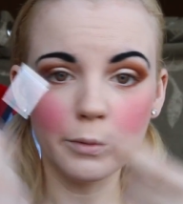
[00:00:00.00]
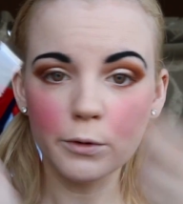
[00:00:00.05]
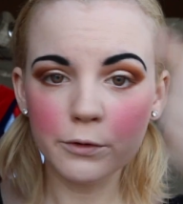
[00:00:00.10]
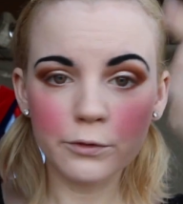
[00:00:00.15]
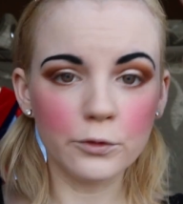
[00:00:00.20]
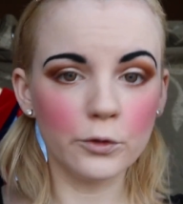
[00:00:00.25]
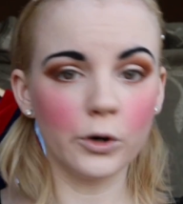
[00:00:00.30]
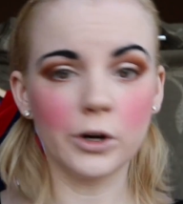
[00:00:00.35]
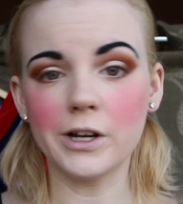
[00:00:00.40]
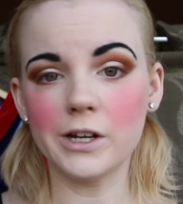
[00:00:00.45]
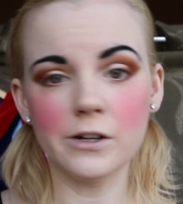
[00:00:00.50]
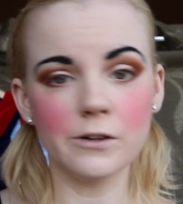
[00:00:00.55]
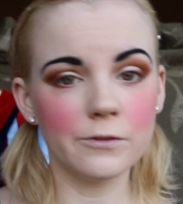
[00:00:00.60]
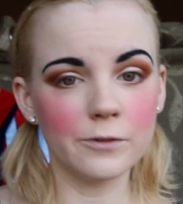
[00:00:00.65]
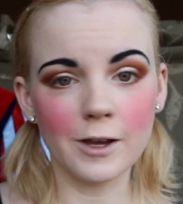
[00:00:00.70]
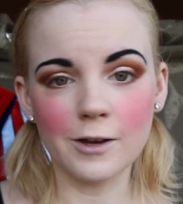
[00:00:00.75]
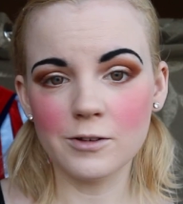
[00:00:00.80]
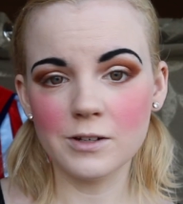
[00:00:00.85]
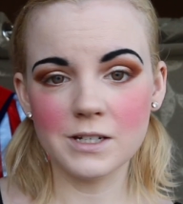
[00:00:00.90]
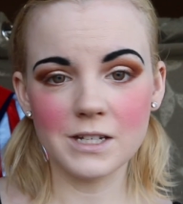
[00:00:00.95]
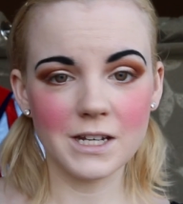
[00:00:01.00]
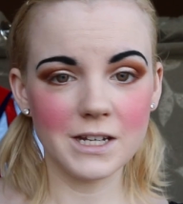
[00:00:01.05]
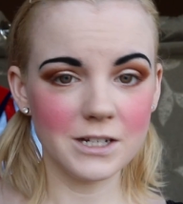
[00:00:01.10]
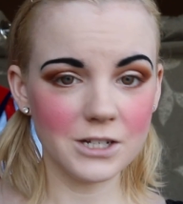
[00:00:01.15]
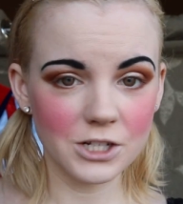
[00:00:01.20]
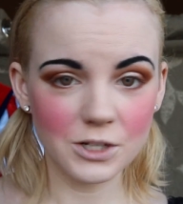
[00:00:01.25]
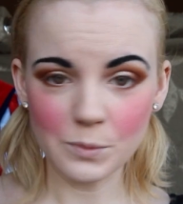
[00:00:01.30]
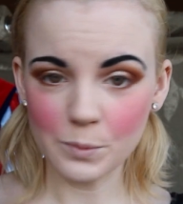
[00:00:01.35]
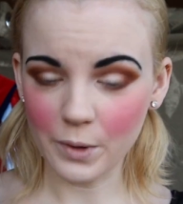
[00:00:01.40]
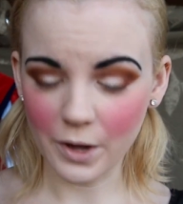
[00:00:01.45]
before your
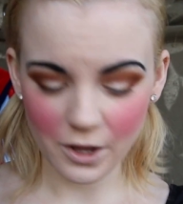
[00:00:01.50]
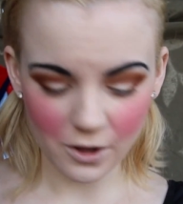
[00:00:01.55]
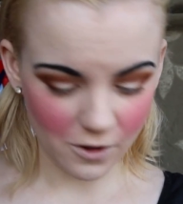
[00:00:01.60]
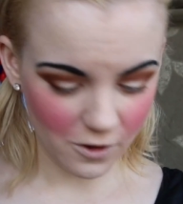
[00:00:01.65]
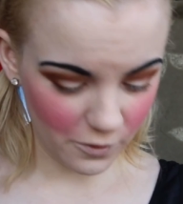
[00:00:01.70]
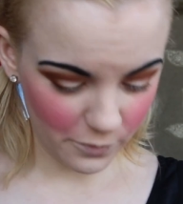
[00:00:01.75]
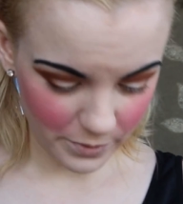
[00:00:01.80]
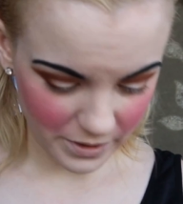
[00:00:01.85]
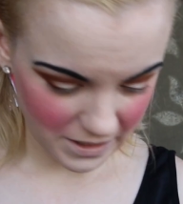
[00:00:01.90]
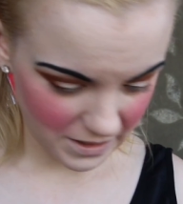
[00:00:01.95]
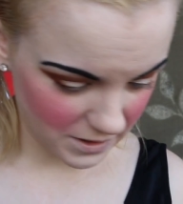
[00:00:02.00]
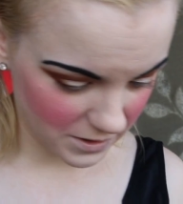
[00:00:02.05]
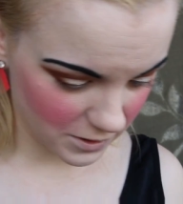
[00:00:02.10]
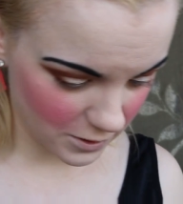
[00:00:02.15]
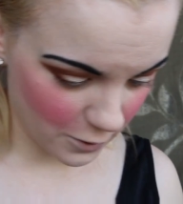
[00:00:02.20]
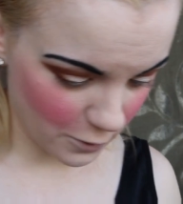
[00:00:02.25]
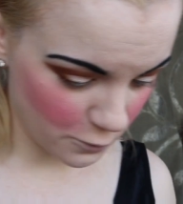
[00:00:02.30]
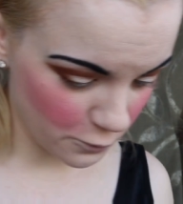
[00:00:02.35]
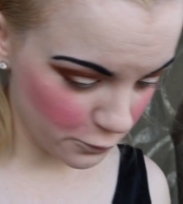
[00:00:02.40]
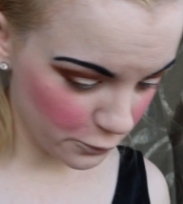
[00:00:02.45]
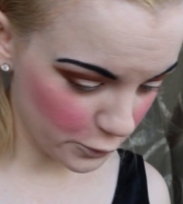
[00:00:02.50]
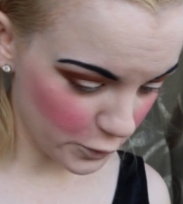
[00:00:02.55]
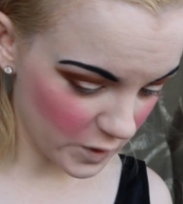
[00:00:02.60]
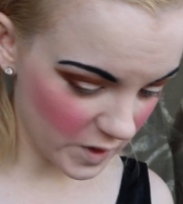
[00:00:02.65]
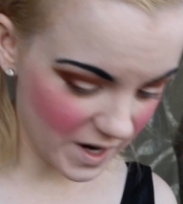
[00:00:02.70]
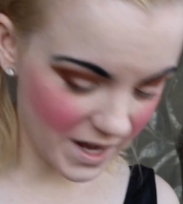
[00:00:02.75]
foundation, by all means go for it.